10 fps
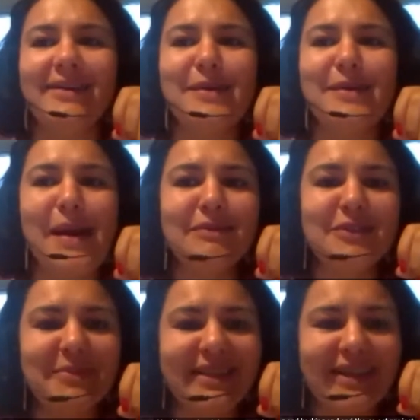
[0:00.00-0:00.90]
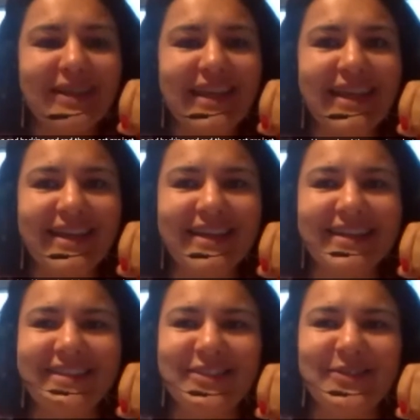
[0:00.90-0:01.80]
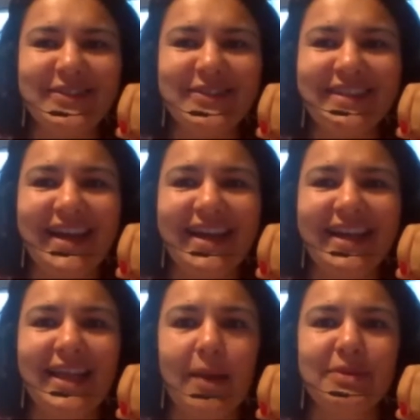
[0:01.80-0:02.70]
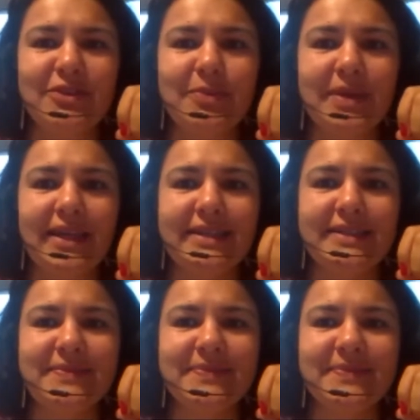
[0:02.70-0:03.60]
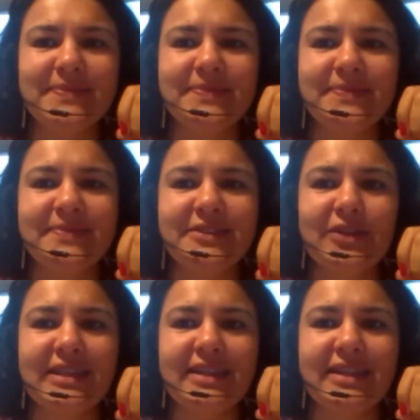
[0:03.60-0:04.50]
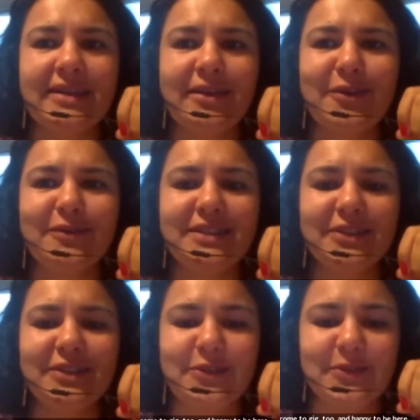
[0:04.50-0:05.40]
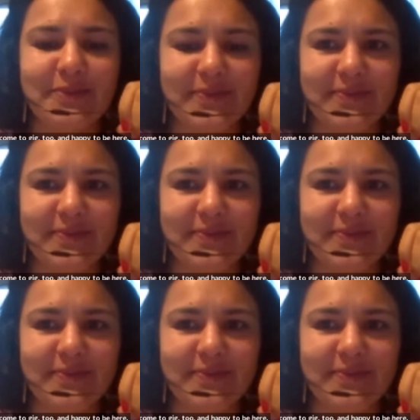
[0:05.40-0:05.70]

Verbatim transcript: uh, welcome to GIG too, and happy to be here. Sandra, over to you.